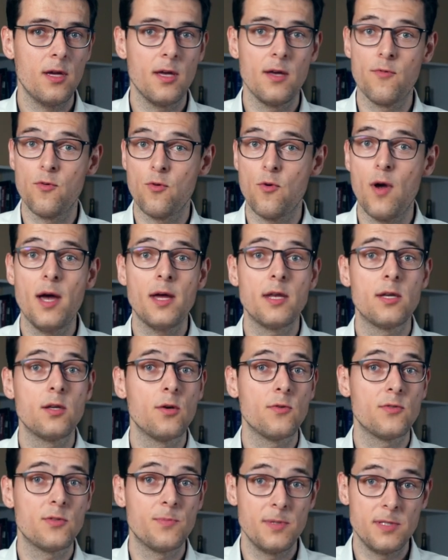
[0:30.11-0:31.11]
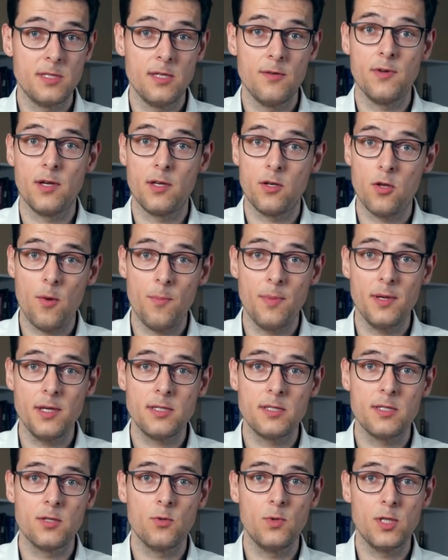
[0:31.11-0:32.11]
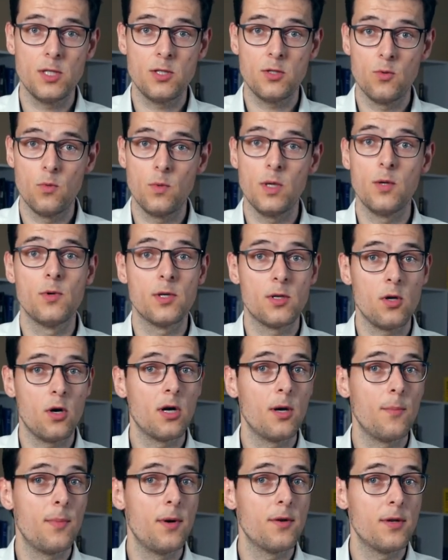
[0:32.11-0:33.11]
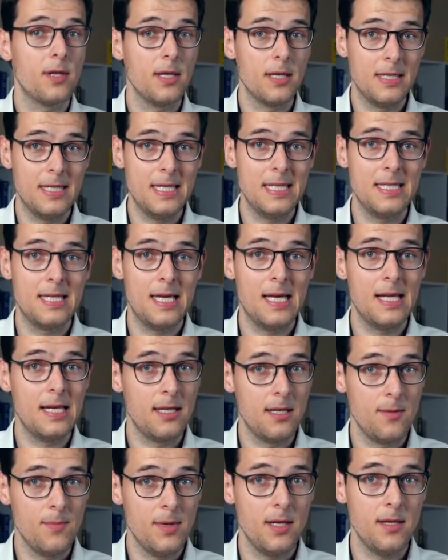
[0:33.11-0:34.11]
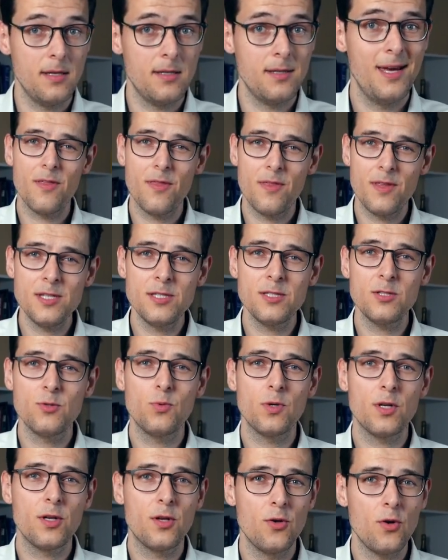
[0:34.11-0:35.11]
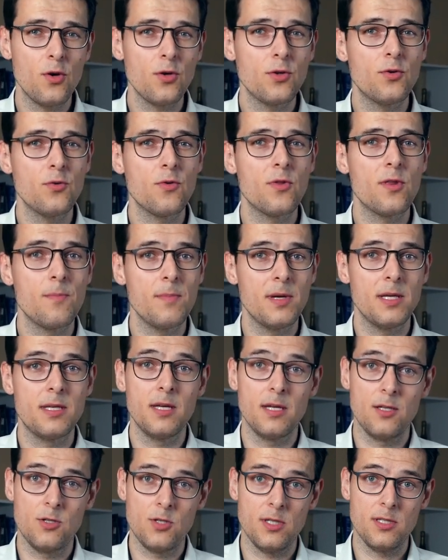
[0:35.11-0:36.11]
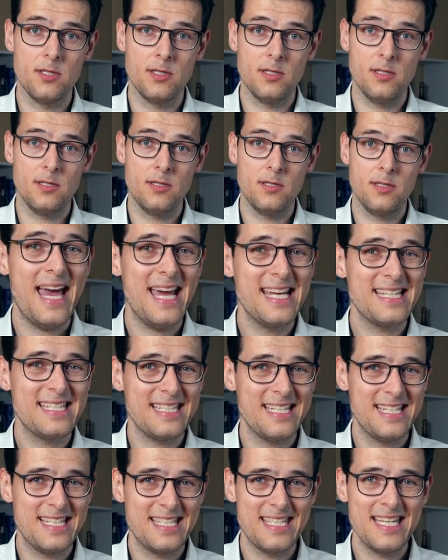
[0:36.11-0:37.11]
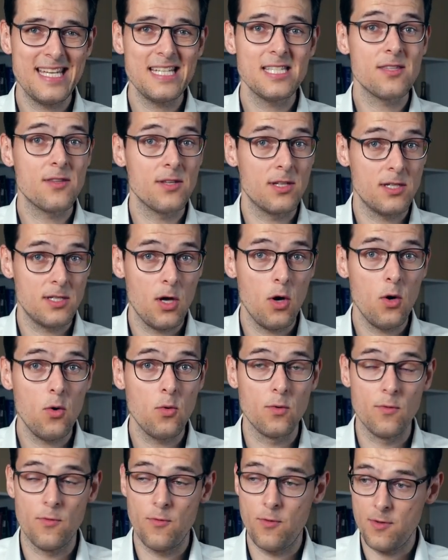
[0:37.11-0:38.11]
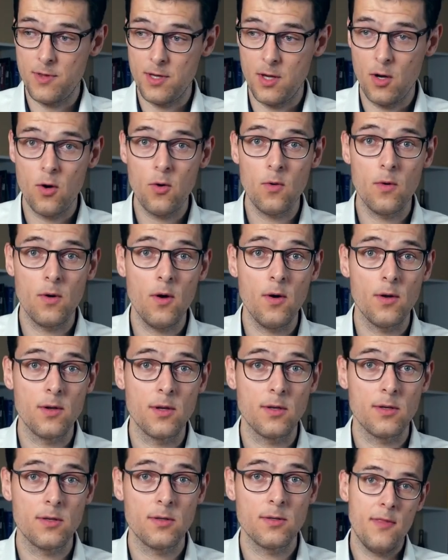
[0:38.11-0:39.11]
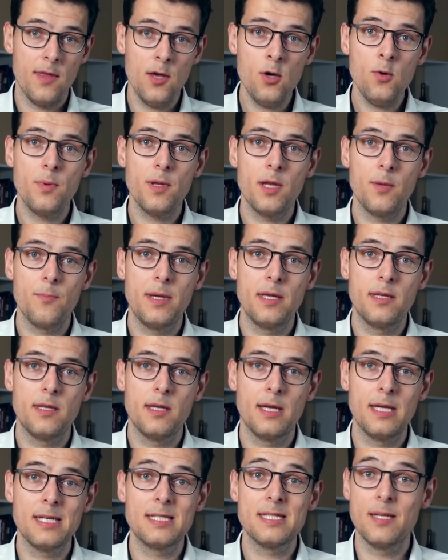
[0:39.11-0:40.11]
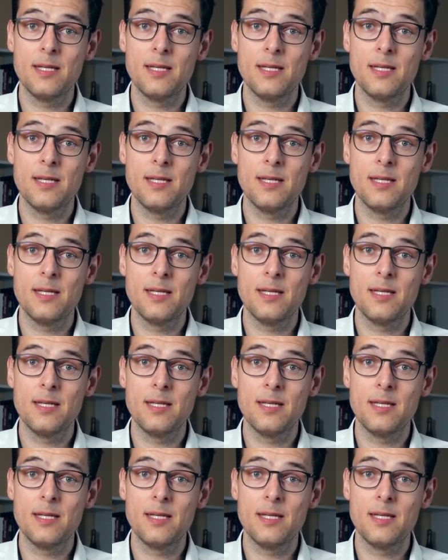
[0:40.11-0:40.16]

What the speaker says: a variety of specific topics, which we will talk about in detail in a minute, this would not do the meeting justice, as it sets the tone for the whole audit. The opening meeting is